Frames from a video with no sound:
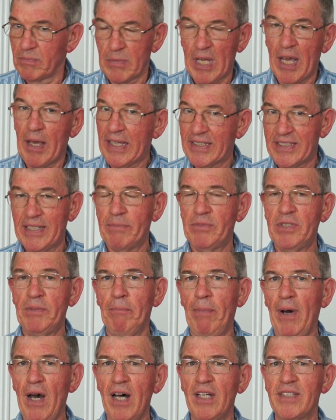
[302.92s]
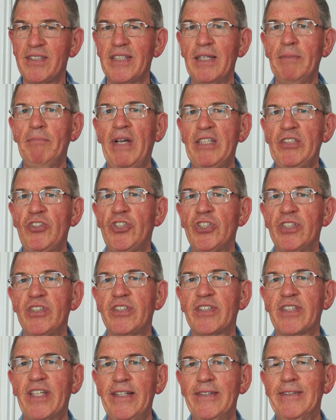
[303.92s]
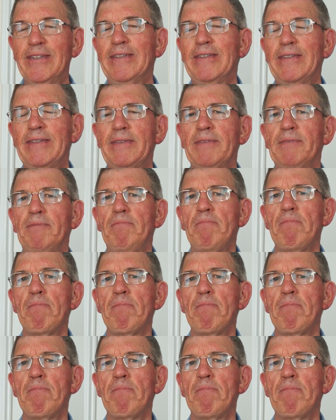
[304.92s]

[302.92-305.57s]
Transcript: except in passing, mentioned skills.